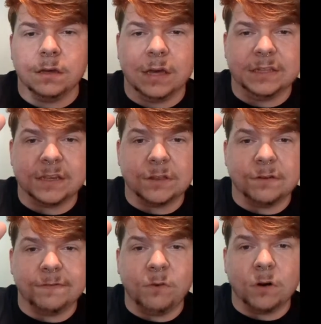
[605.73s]
It's got the
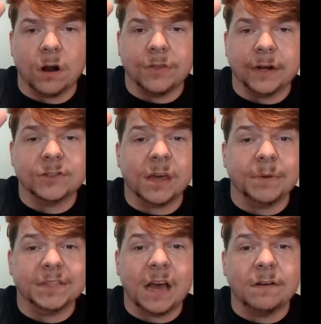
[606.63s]
4 on there, so that
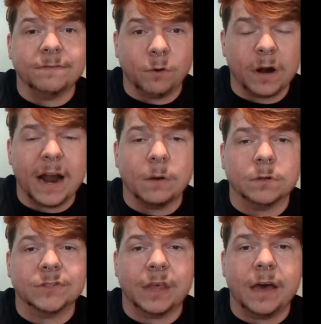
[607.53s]
means I have 4
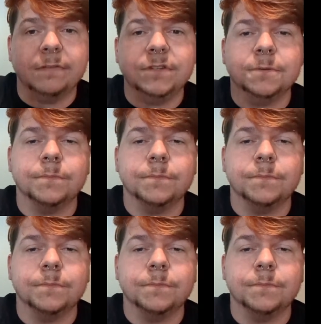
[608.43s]
hours left.